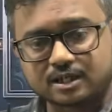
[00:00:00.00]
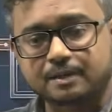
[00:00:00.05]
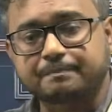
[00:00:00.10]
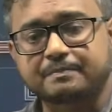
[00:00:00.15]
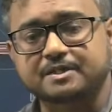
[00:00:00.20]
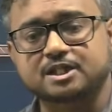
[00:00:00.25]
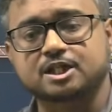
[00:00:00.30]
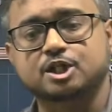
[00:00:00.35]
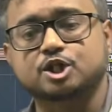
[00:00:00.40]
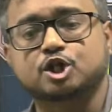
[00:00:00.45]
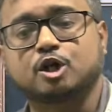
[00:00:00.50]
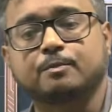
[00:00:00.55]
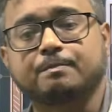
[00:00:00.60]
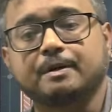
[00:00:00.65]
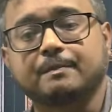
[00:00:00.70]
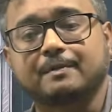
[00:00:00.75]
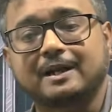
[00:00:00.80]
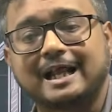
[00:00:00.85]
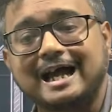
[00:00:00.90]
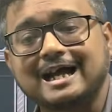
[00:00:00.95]
the Representation of
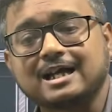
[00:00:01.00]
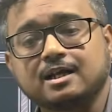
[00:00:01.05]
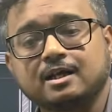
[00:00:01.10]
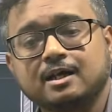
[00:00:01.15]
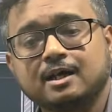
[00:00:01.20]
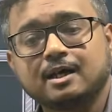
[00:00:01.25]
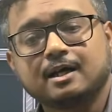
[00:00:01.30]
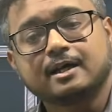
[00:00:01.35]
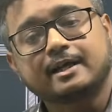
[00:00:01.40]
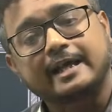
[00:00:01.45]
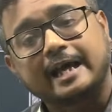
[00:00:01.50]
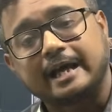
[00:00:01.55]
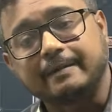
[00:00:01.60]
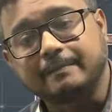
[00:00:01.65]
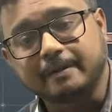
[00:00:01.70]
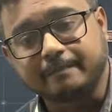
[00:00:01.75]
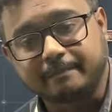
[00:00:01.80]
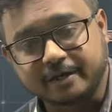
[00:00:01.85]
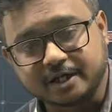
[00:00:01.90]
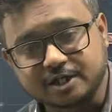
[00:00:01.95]
People Act, can
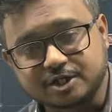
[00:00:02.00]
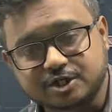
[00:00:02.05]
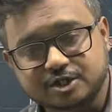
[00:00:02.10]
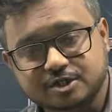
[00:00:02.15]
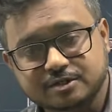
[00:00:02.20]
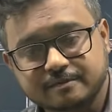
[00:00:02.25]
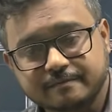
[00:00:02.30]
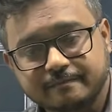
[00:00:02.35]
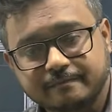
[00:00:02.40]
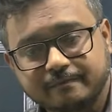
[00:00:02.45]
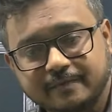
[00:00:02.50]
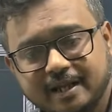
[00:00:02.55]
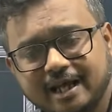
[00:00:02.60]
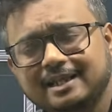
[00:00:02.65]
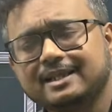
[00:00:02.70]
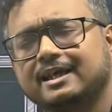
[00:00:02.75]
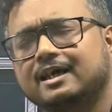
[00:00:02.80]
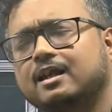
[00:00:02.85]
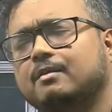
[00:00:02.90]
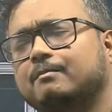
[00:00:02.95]
be bridged.
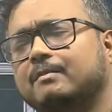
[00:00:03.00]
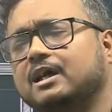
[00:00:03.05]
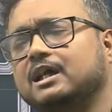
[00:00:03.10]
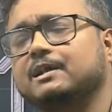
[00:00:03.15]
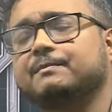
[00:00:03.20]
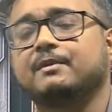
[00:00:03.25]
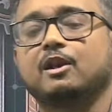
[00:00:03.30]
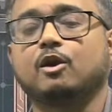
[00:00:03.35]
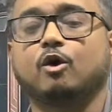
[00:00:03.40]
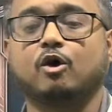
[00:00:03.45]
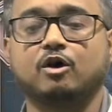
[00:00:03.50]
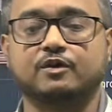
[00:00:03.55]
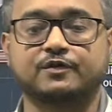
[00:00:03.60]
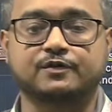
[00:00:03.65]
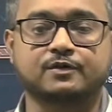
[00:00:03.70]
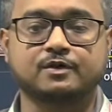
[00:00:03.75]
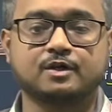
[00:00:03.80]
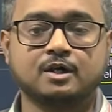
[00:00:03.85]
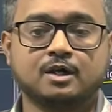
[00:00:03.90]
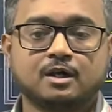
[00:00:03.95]
And there are multiple
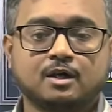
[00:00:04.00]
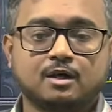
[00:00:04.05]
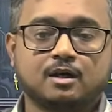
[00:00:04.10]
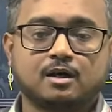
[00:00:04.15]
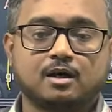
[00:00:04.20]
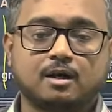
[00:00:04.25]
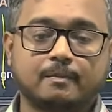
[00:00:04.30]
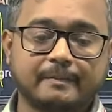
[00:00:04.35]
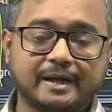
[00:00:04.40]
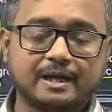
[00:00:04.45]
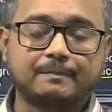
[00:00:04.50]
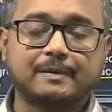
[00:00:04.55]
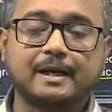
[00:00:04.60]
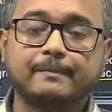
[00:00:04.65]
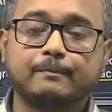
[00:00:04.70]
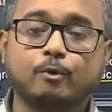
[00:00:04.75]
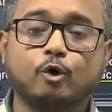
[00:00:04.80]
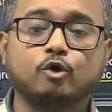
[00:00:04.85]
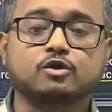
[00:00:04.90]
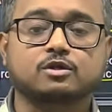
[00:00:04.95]
laws made by
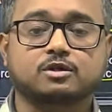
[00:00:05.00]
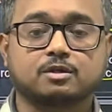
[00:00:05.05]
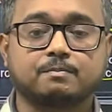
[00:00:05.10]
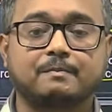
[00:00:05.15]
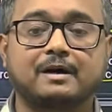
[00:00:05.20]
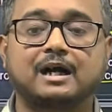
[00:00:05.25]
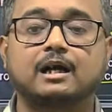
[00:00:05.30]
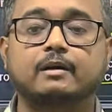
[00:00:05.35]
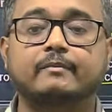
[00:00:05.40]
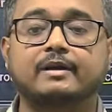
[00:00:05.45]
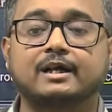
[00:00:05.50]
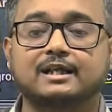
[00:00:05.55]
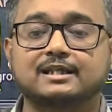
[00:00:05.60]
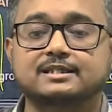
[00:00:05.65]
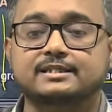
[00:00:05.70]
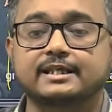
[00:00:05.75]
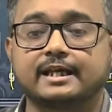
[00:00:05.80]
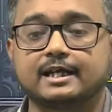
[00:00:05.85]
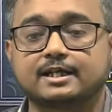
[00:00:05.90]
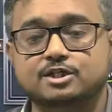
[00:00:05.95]
both parliament and
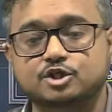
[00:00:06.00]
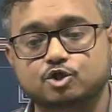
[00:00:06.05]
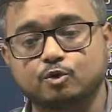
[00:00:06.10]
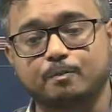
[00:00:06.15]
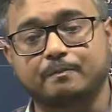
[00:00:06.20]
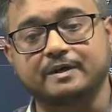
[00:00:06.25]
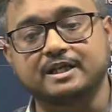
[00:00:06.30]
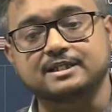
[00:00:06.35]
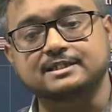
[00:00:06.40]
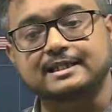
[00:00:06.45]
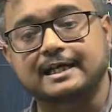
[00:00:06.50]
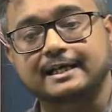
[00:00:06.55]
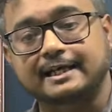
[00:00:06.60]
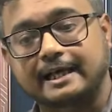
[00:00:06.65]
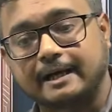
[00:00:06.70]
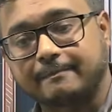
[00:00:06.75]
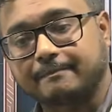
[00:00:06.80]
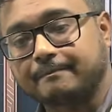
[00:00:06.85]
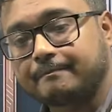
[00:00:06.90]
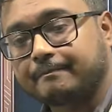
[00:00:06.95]
states to bridge that
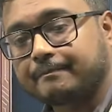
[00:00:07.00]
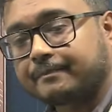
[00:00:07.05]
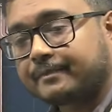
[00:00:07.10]
gap.